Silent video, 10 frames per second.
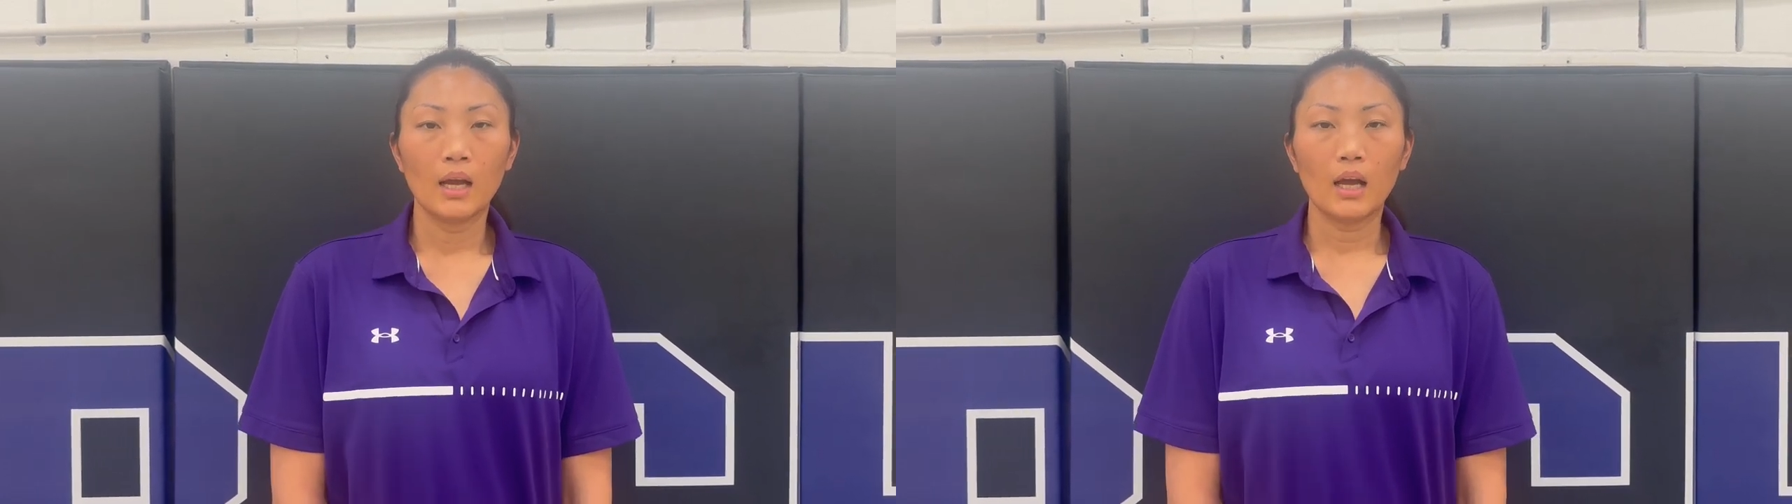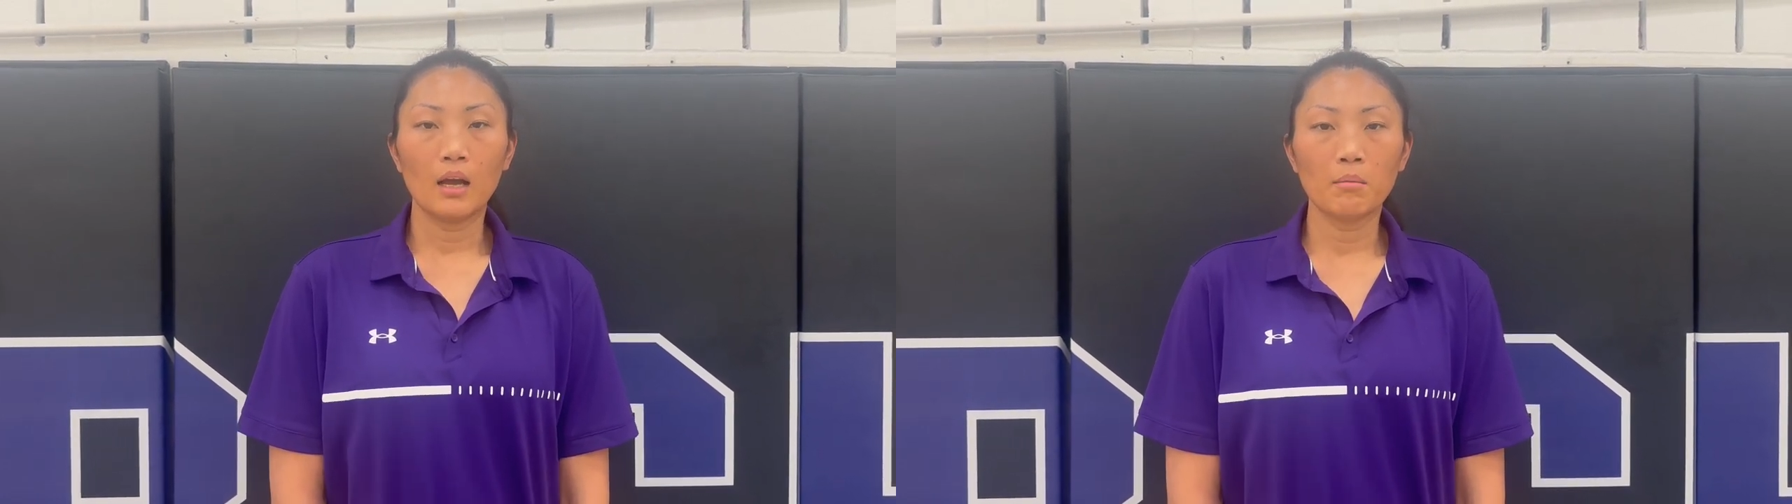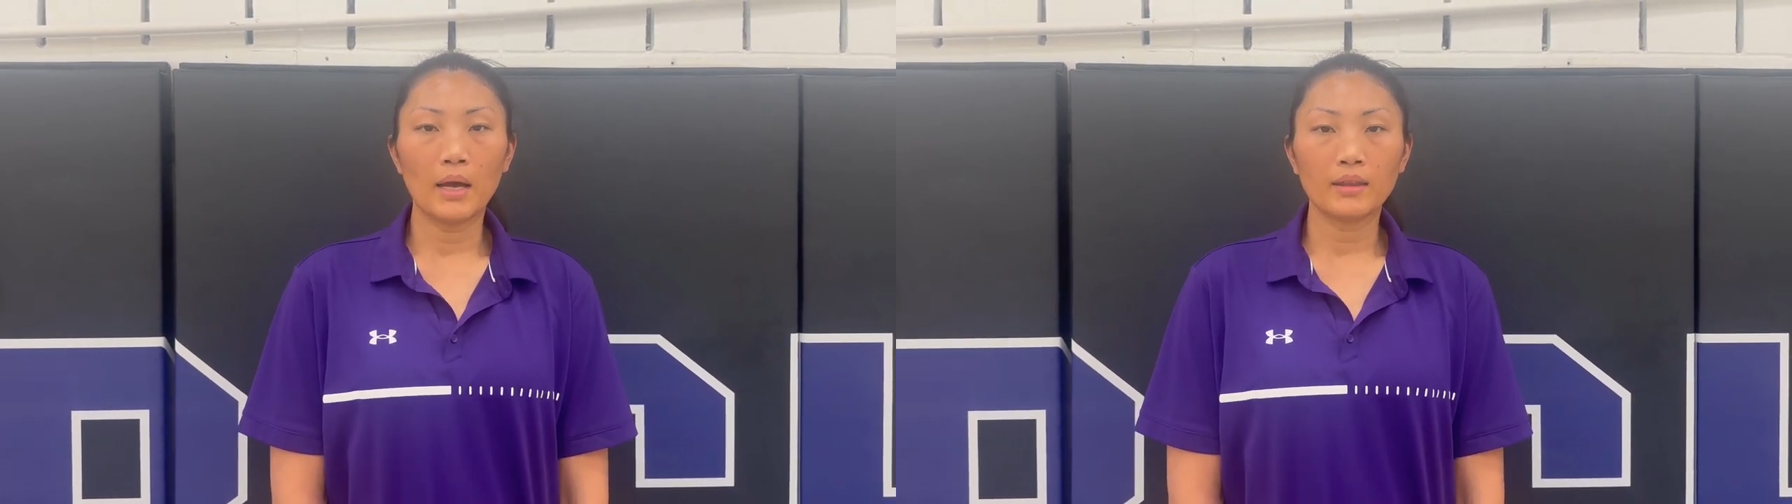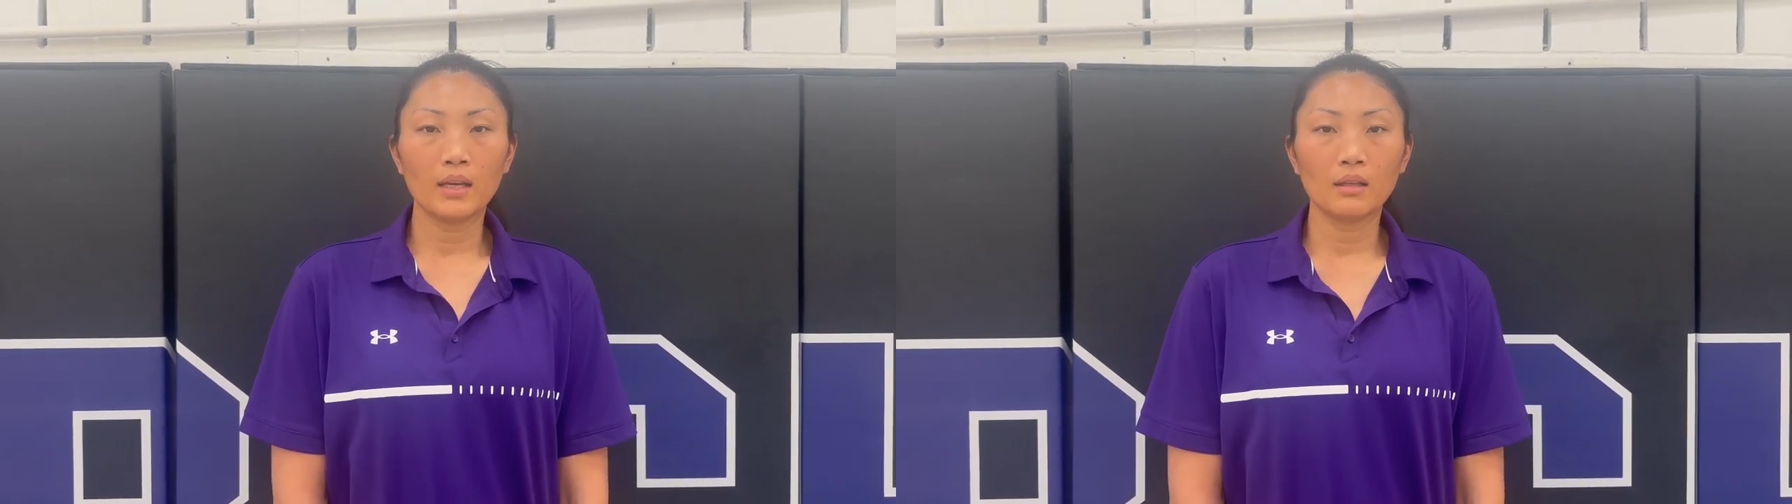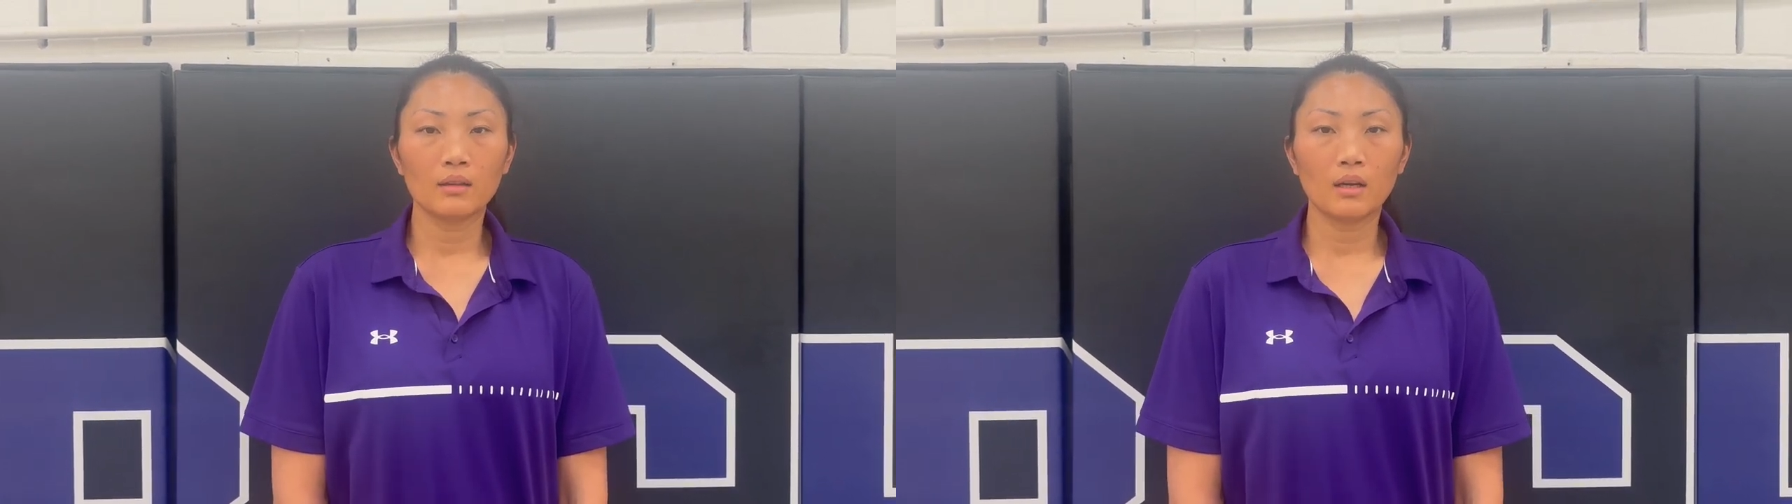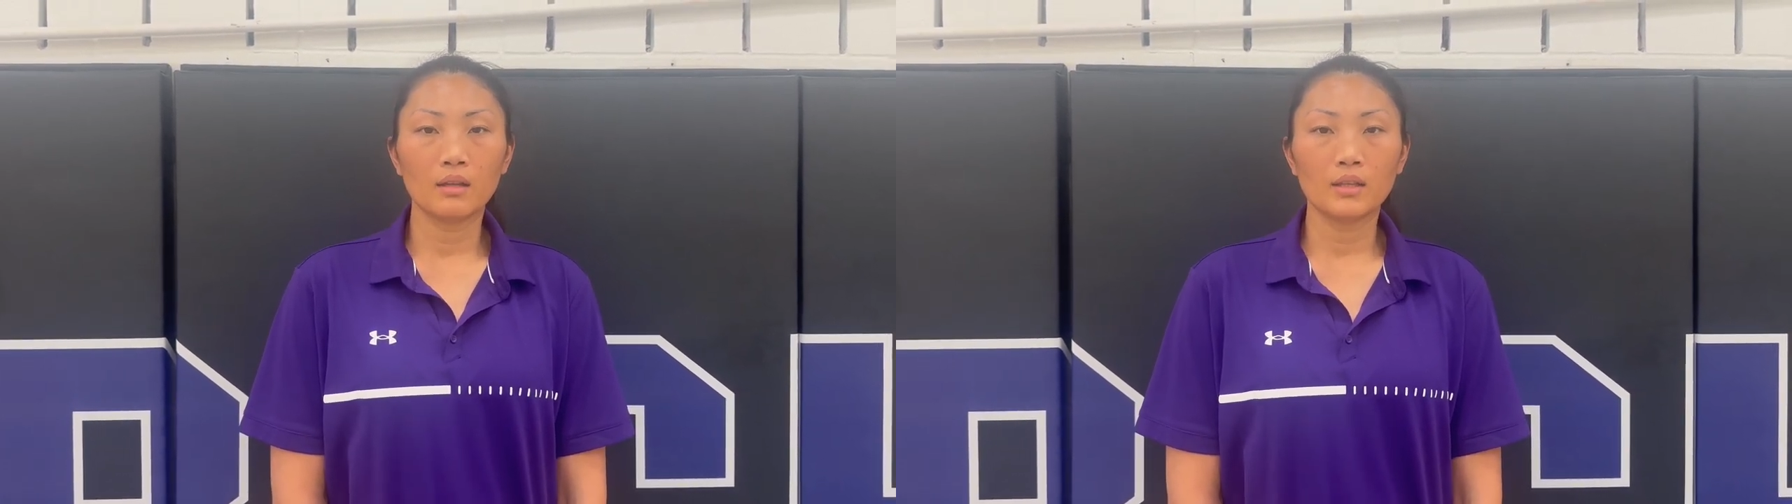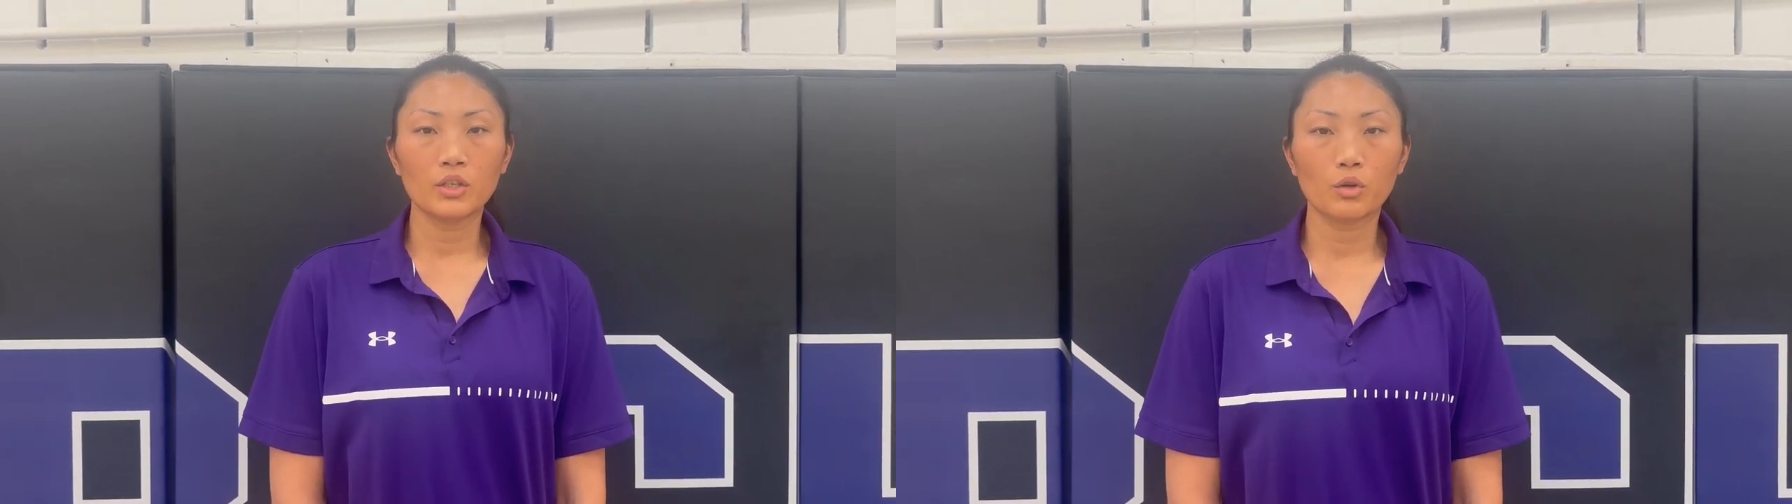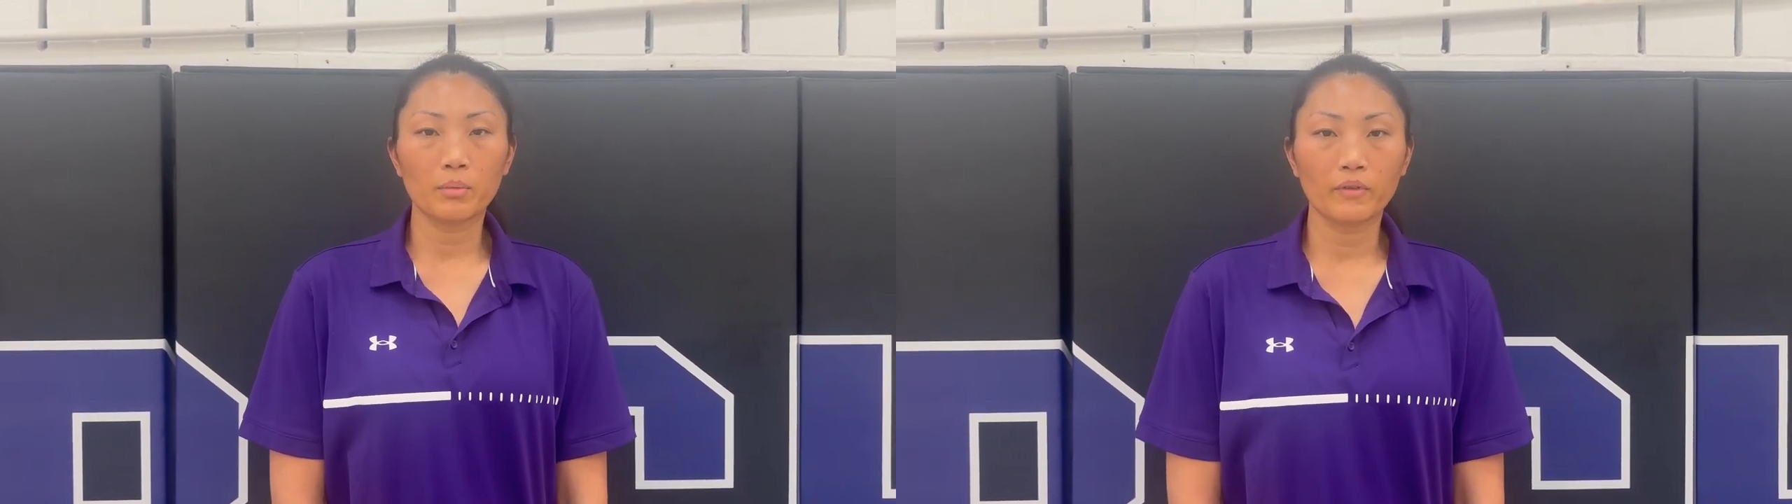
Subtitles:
I think this group